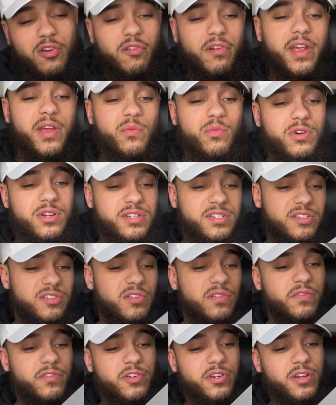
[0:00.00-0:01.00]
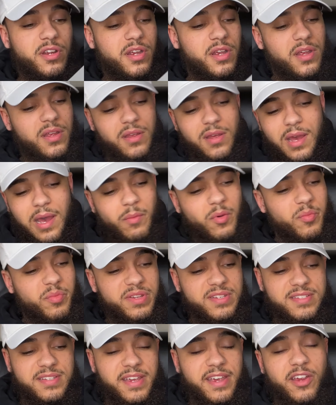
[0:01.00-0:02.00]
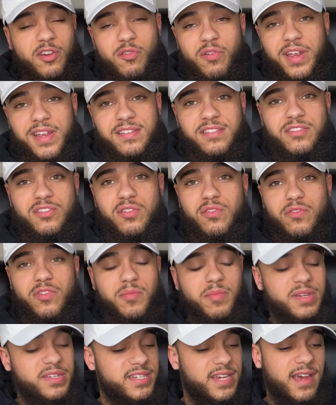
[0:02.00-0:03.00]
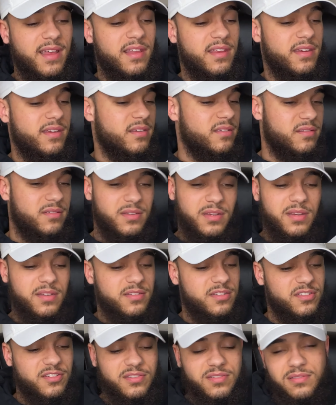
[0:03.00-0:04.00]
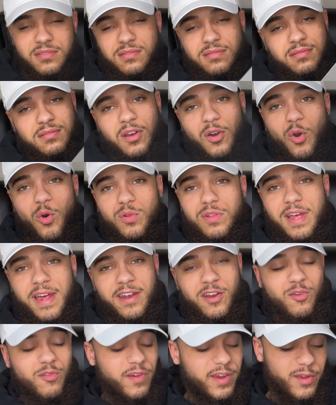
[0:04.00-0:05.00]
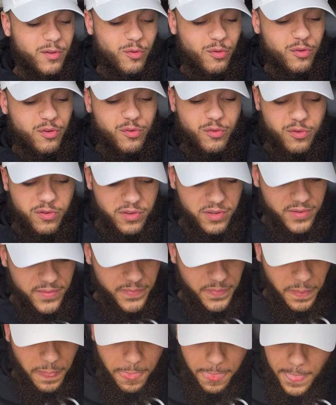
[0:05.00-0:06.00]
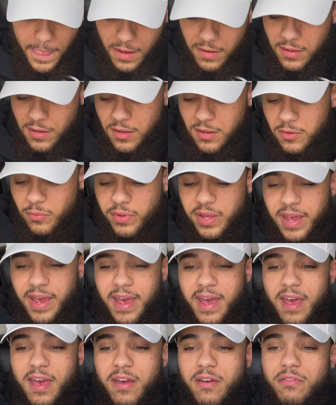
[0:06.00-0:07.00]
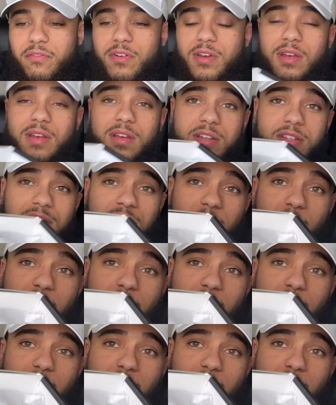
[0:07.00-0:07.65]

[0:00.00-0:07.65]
gray one, silver. I'm gonna be saying gray, silver, metallic. It's just a whole lot of gray going on. Uh, we have some